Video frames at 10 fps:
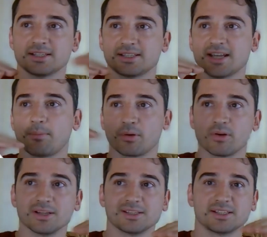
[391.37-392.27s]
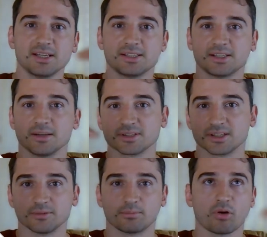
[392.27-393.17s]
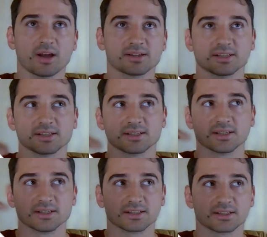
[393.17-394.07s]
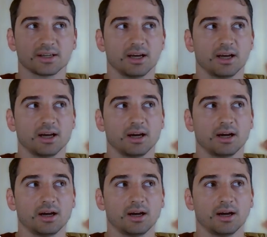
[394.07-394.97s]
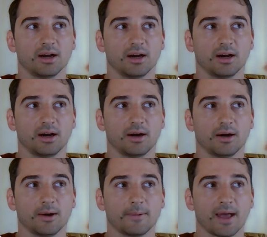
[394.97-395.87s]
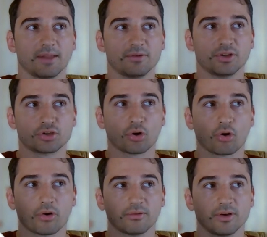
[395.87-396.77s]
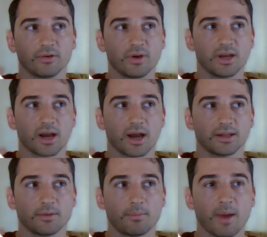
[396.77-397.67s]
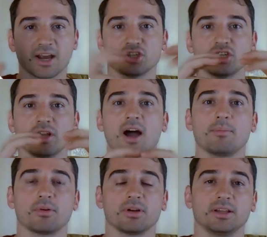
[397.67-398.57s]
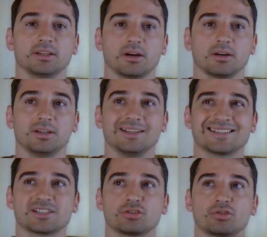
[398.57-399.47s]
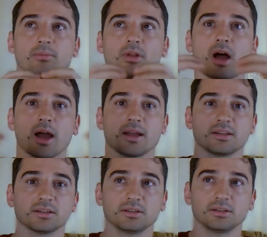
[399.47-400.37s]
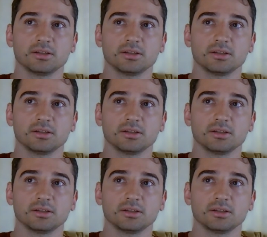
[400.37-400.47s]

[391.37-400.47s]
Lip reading: separate systems and processes, and we kind of package it up into the streamlined